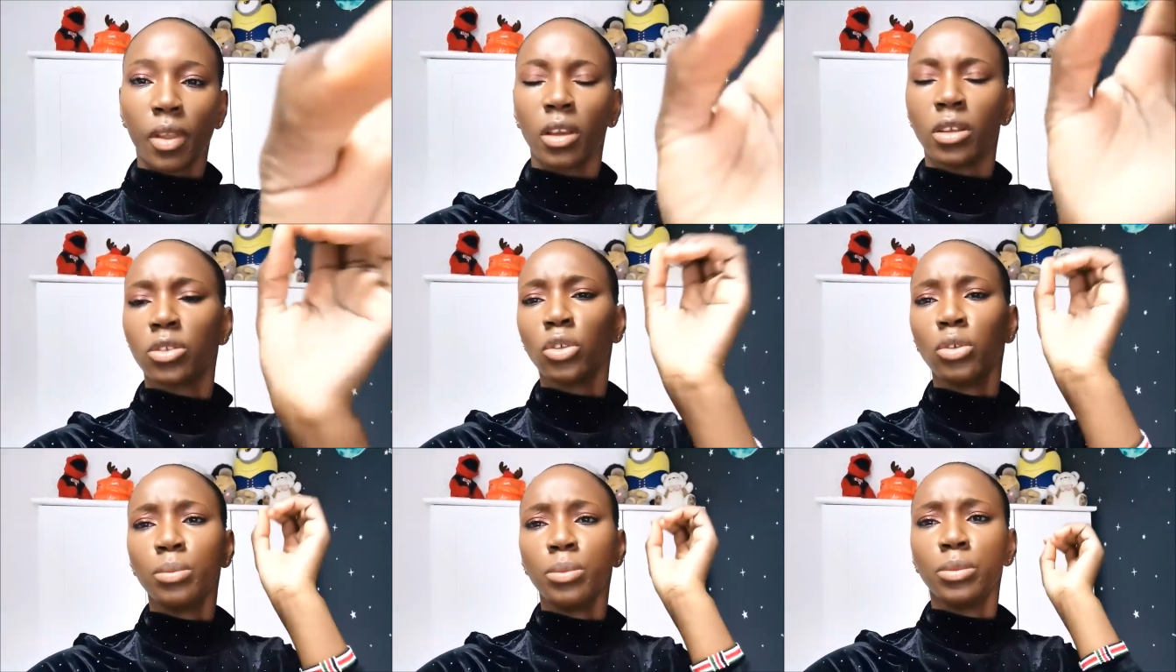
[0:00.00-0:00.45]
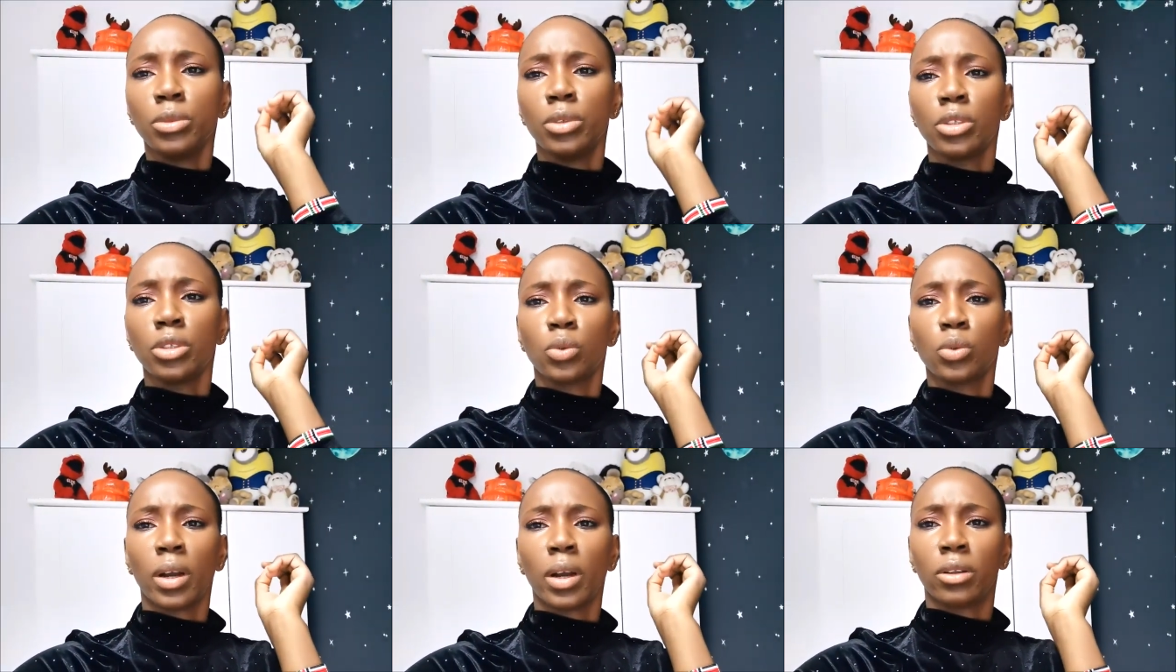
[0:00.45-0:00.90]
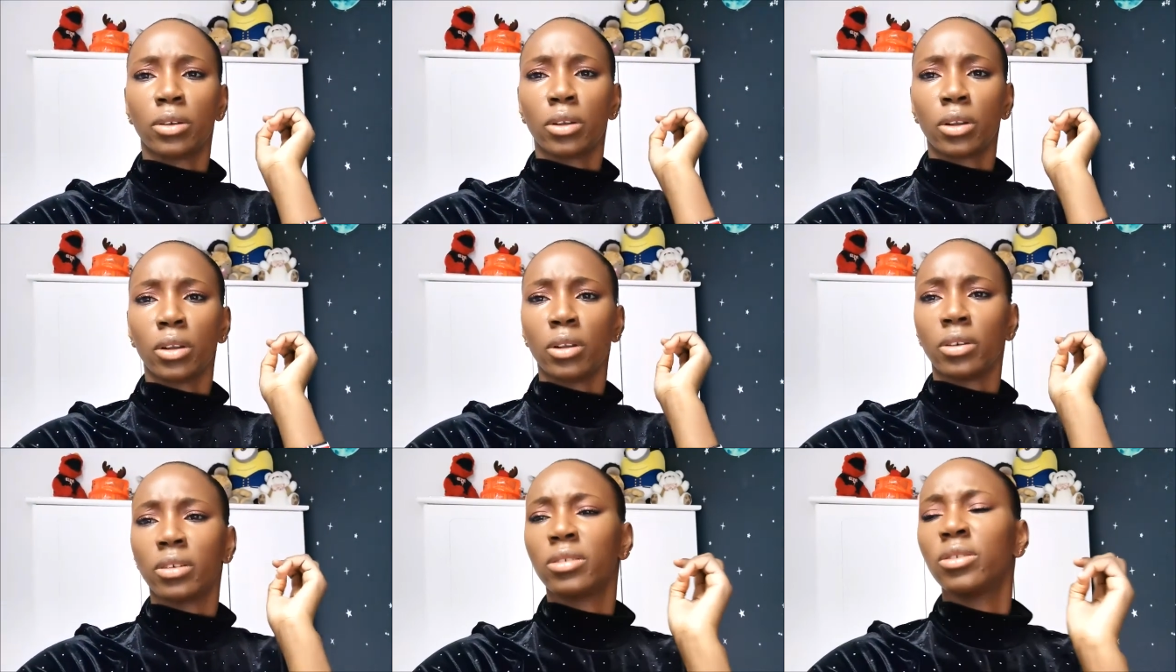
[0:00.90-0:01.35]
So it's one
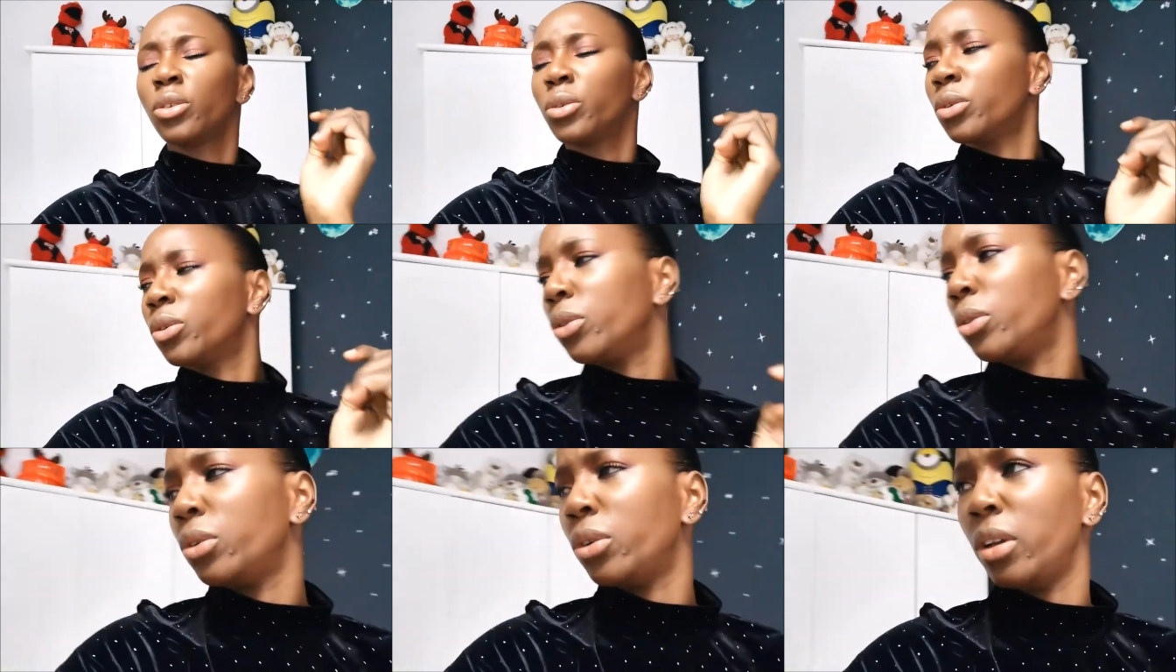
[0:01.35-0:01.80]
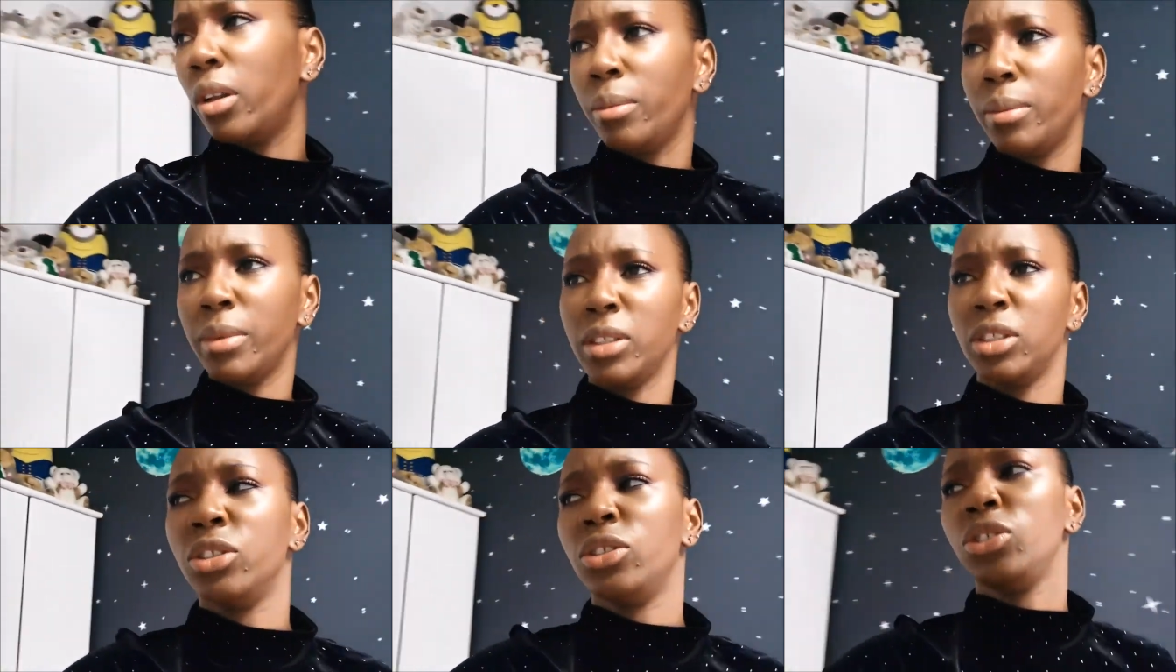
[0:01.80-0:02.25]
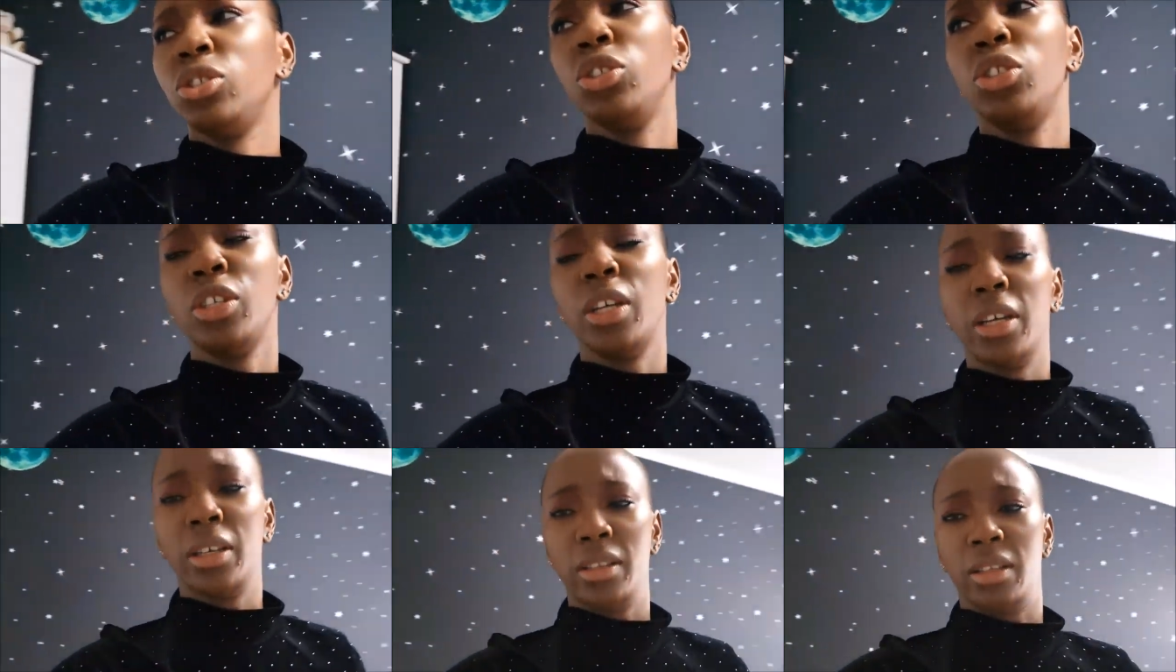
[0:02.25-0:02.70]
o'clock. No, no, no. Let me just
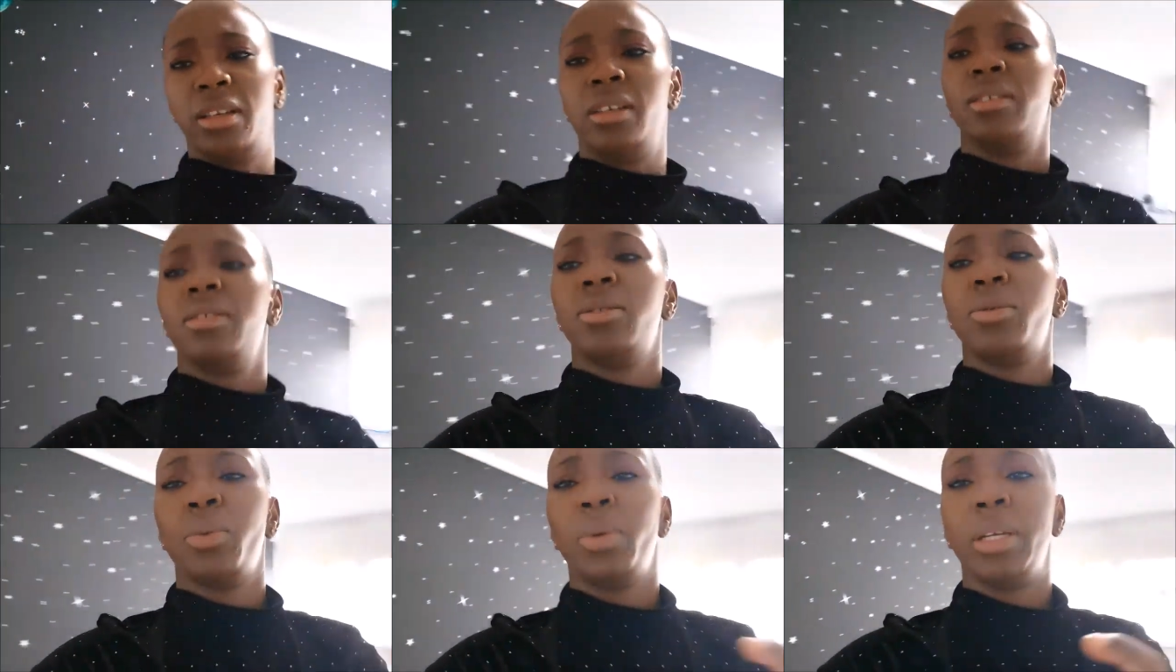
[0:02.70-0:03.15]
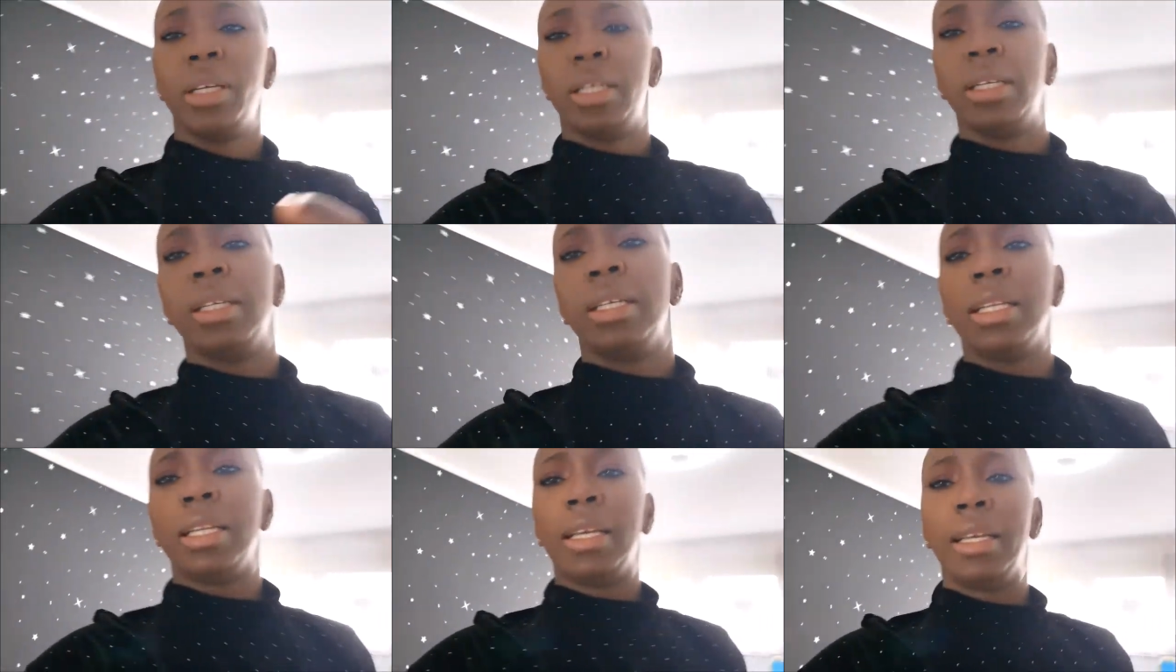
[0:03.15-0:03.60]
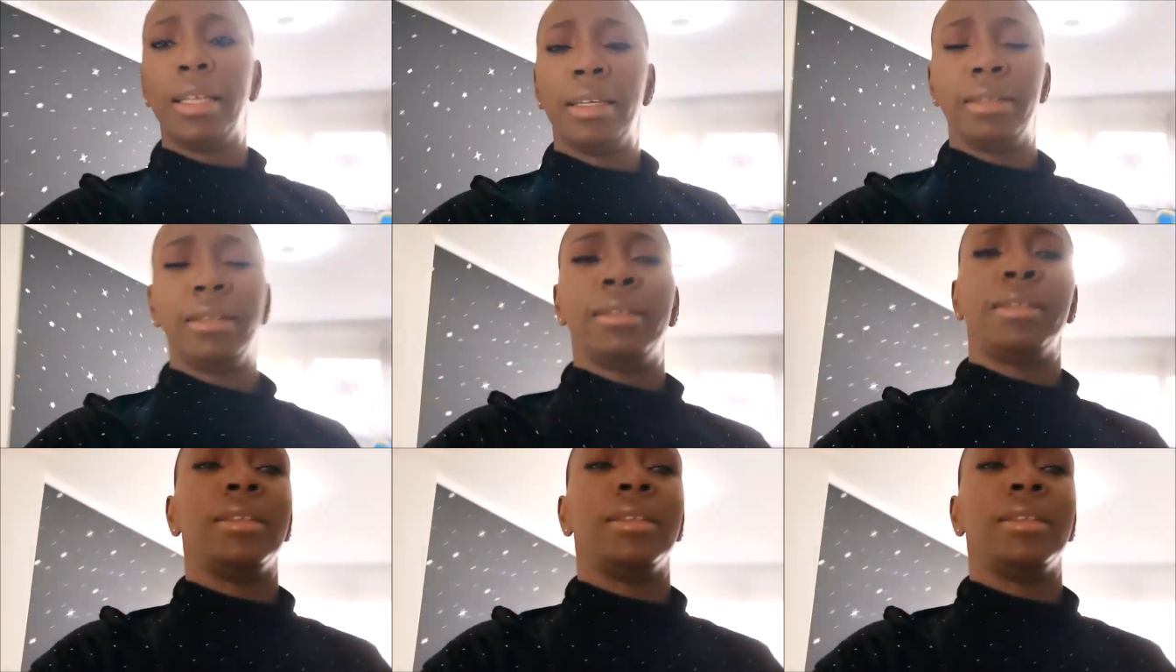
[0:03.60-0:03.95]
check that quickly.